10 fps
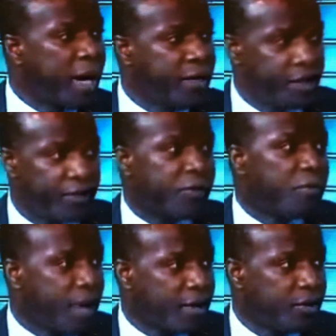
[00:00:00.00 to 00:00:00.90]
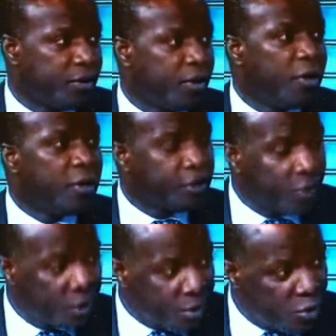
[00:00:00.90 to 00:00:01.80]
ideas have come back to you.
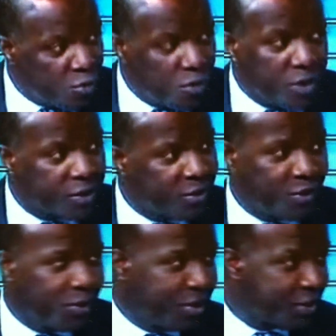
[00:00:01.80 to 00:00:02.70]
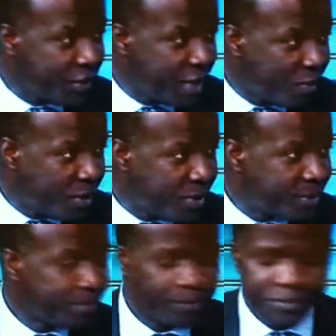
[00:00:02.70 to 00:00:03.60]
So you must not do it in
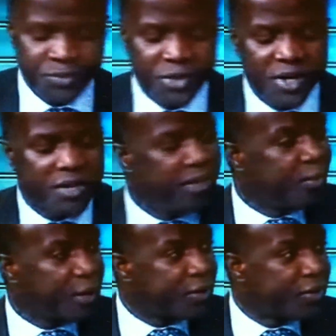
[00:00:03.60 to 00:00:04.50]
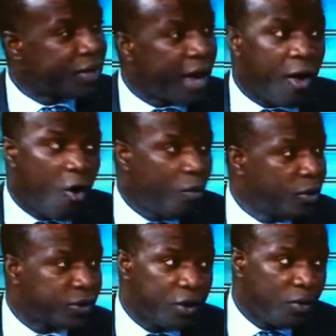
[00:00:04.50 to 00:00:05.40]
sequence. The questions are
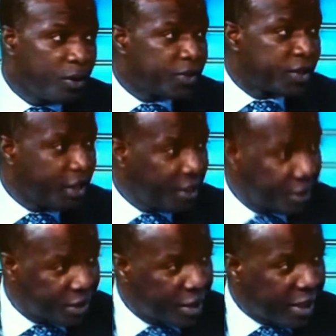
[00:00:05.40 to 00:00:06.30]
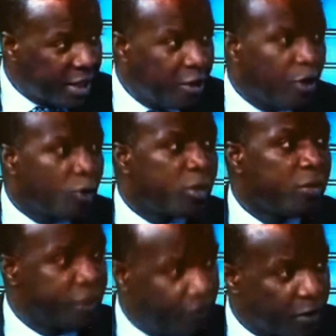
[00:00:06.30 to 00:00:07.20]
almost always in order
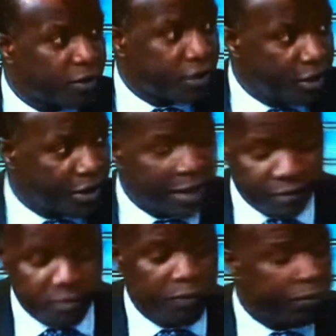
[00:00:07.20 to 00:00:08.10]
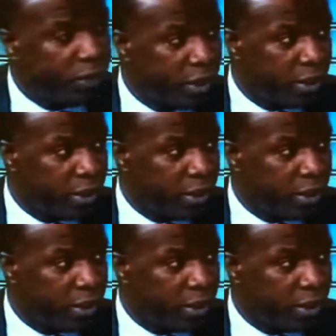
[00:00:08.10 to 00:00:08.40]
of difficulty, starting from the